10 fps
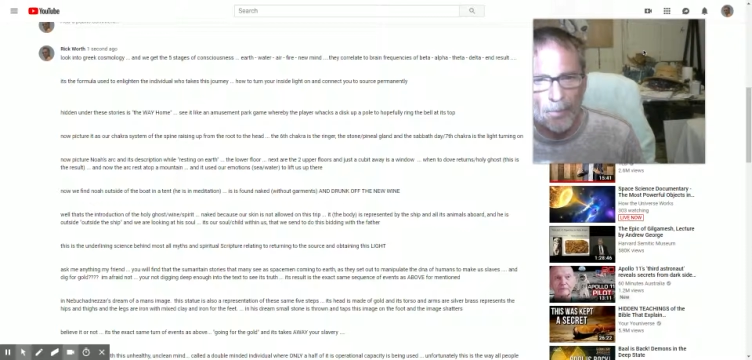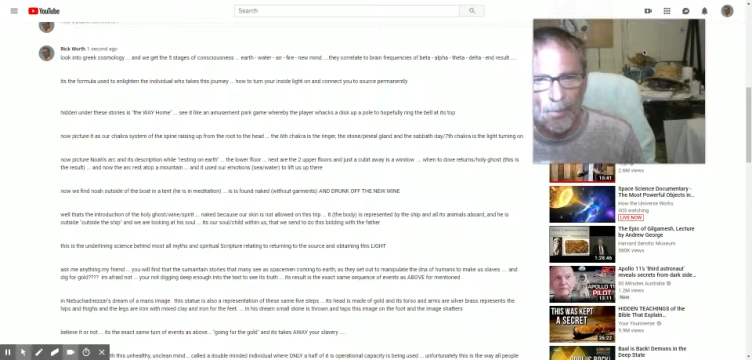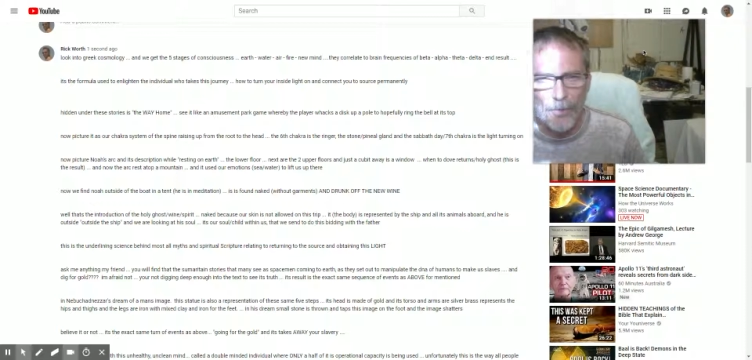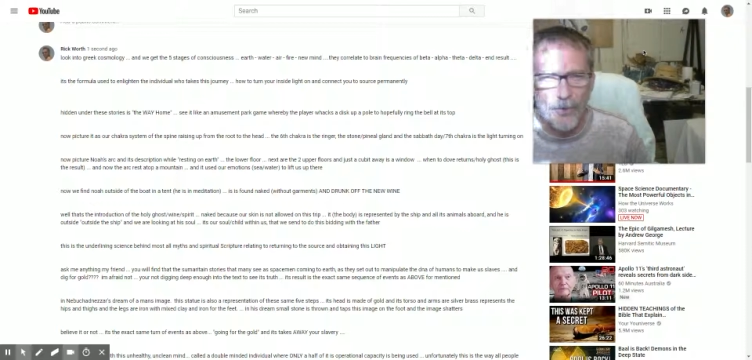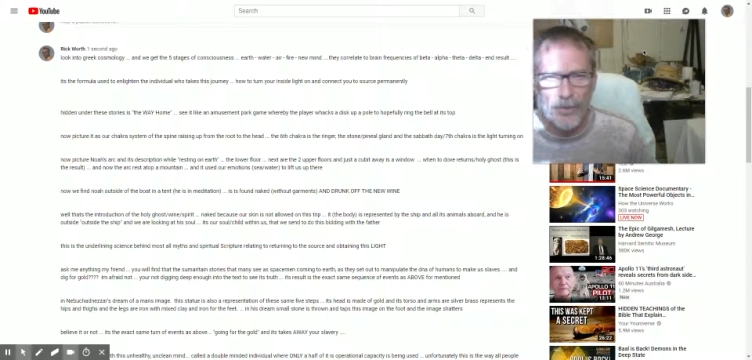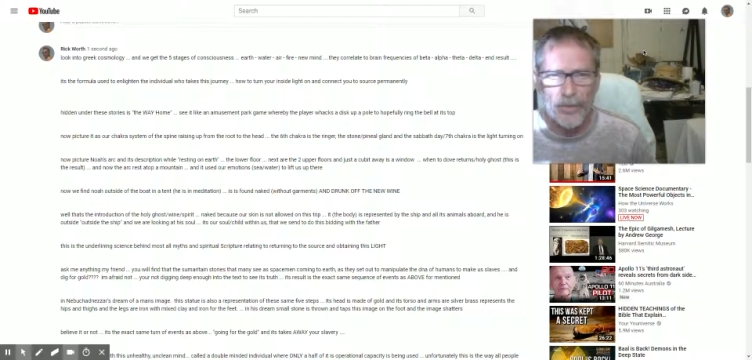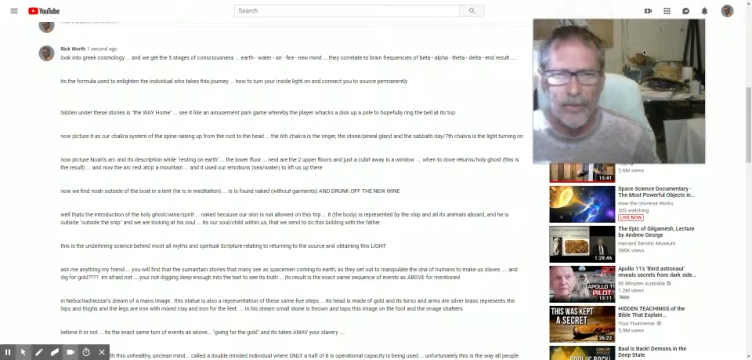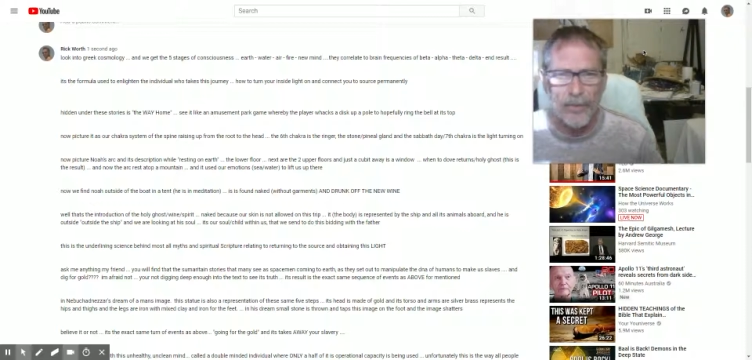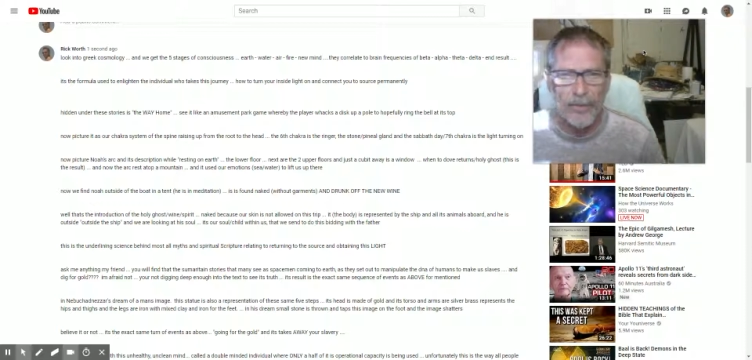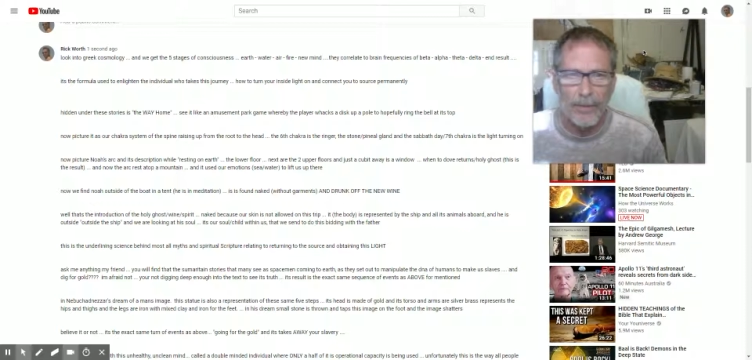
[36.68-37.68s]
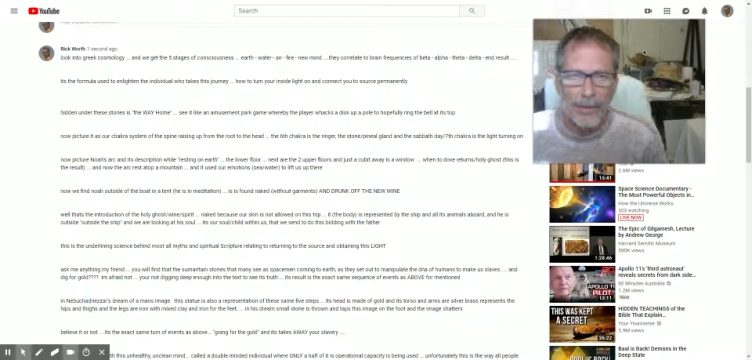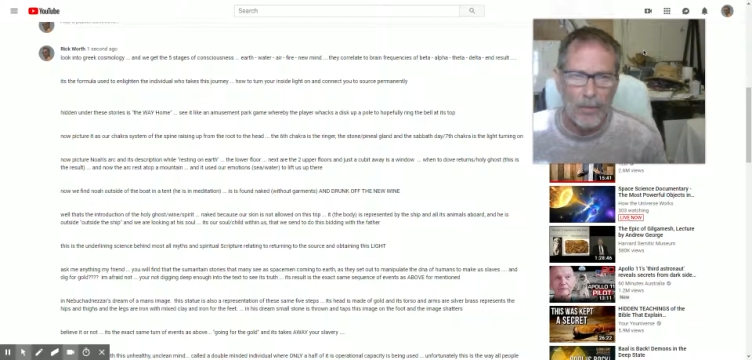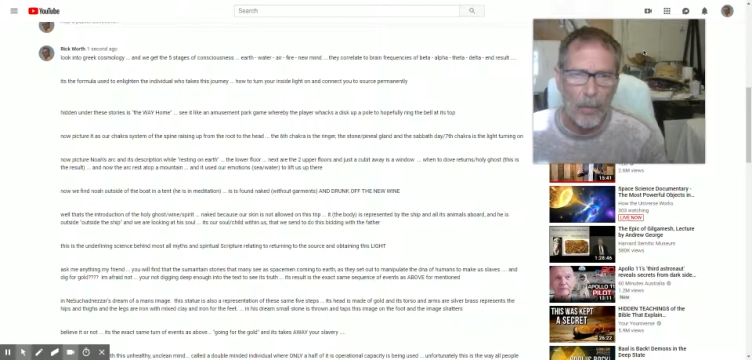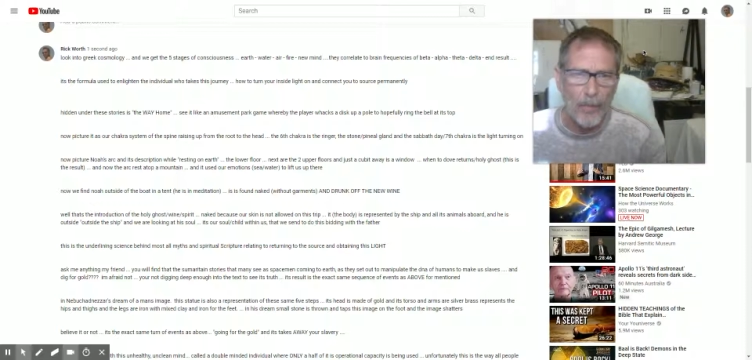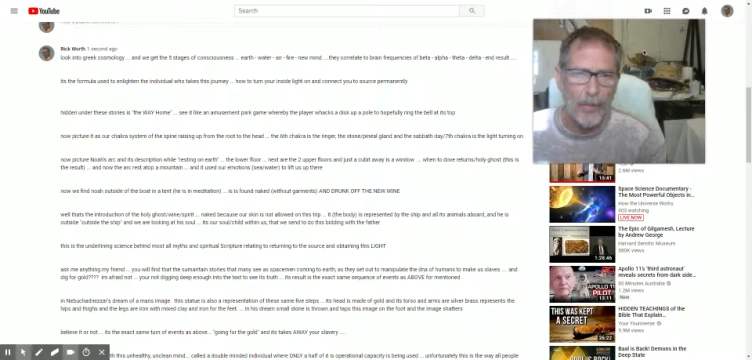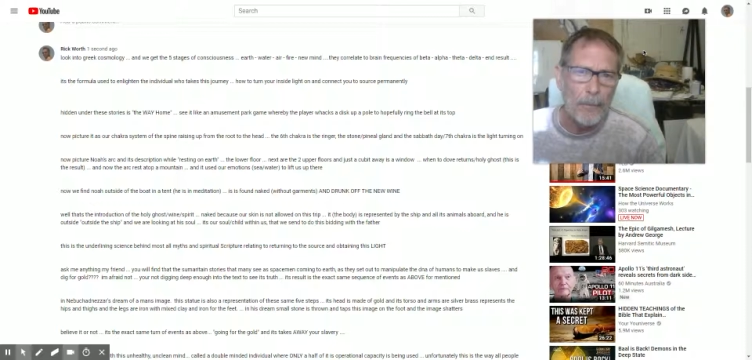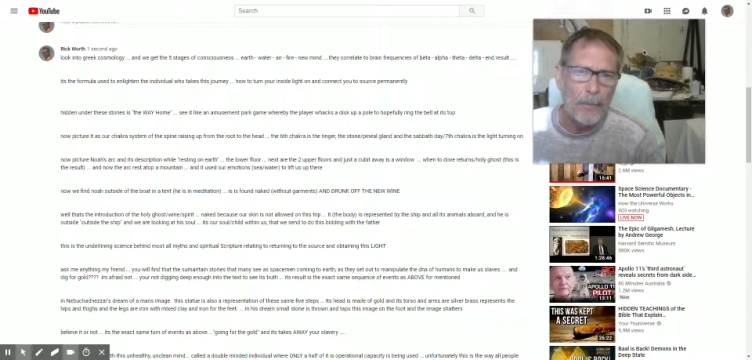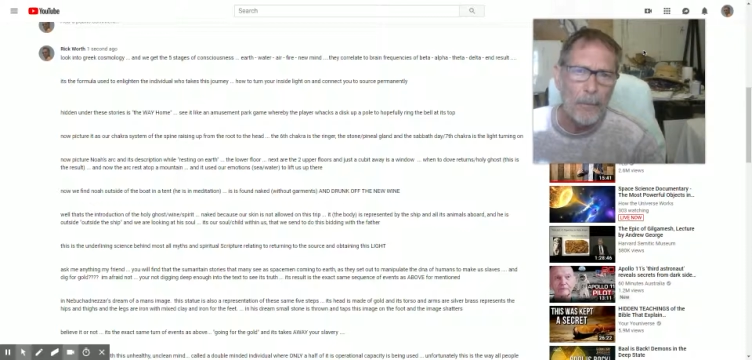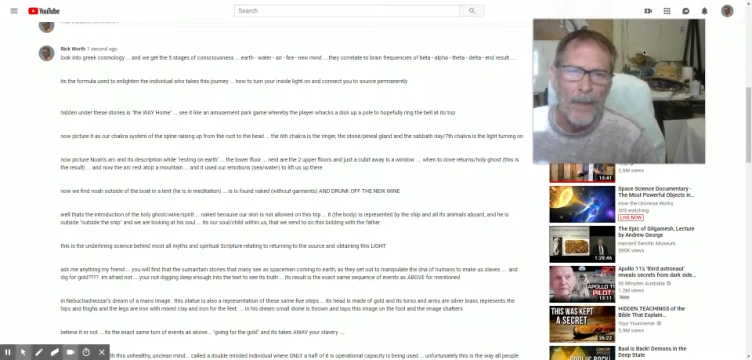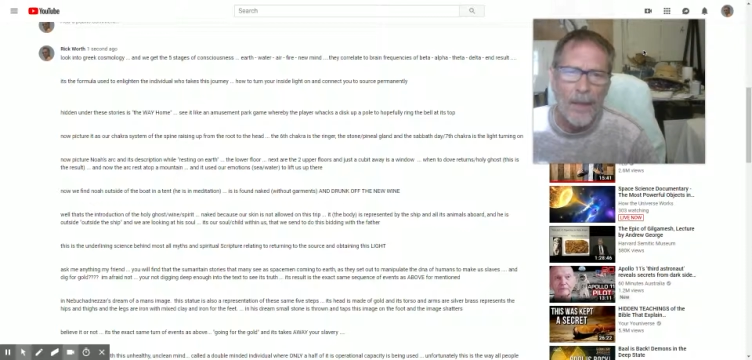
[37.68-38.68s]
solstice this month,
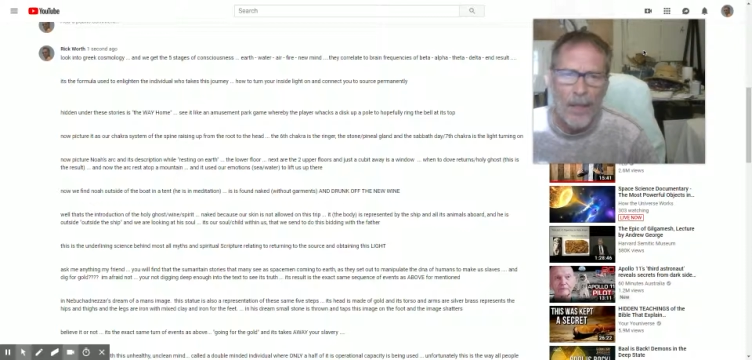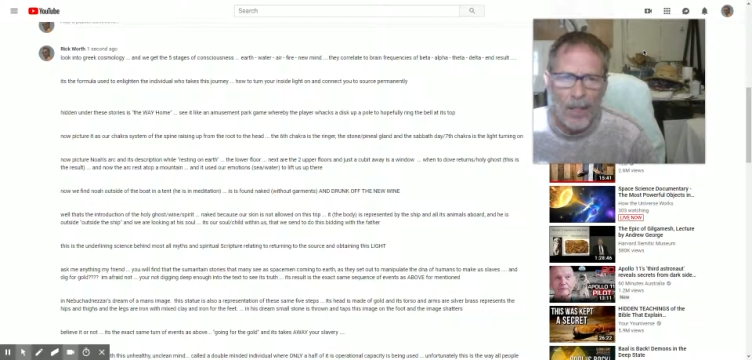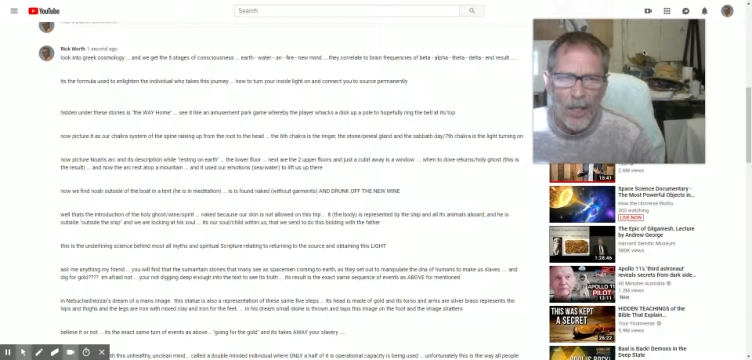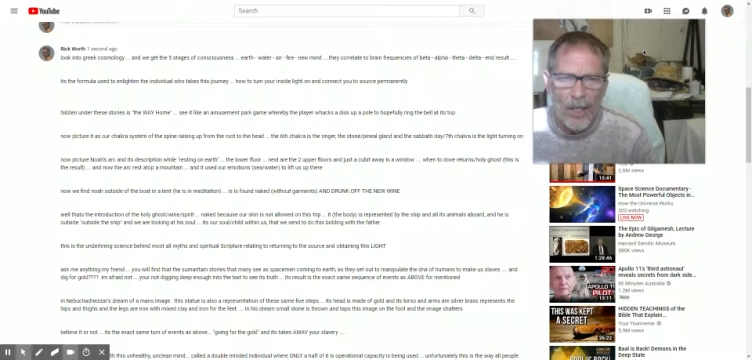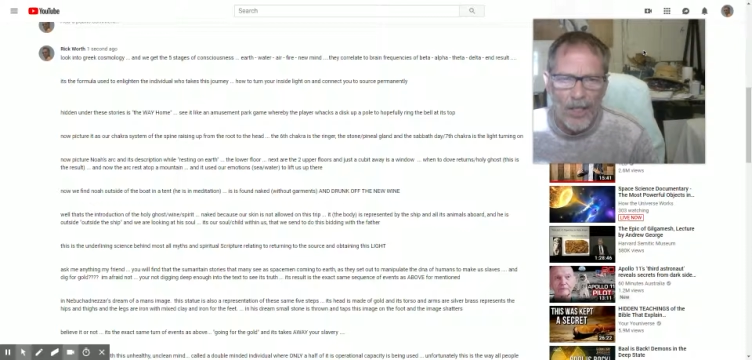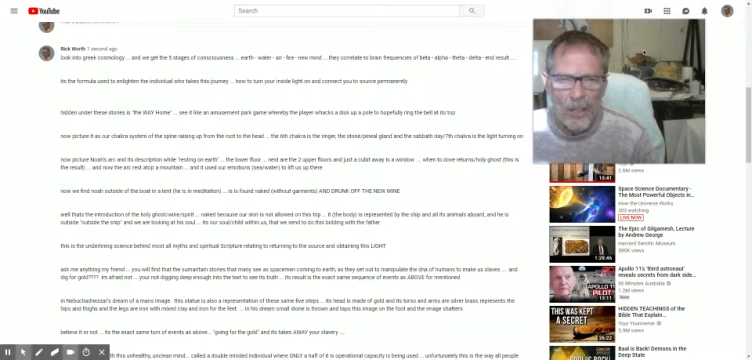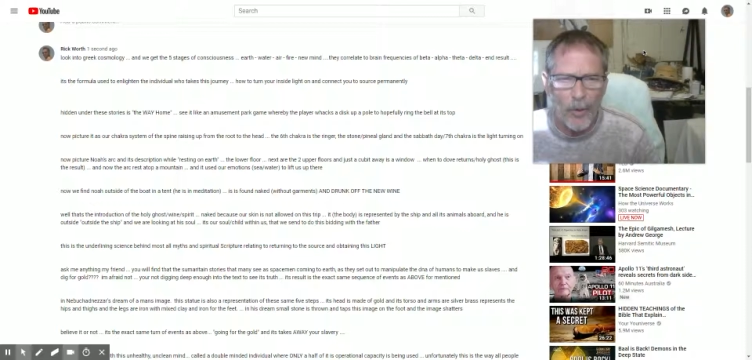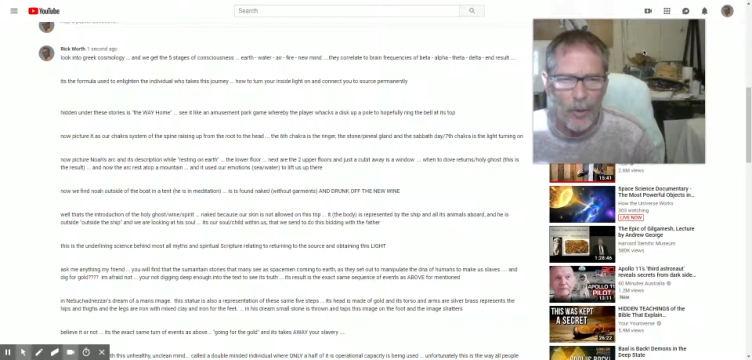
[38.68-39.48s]
somewhere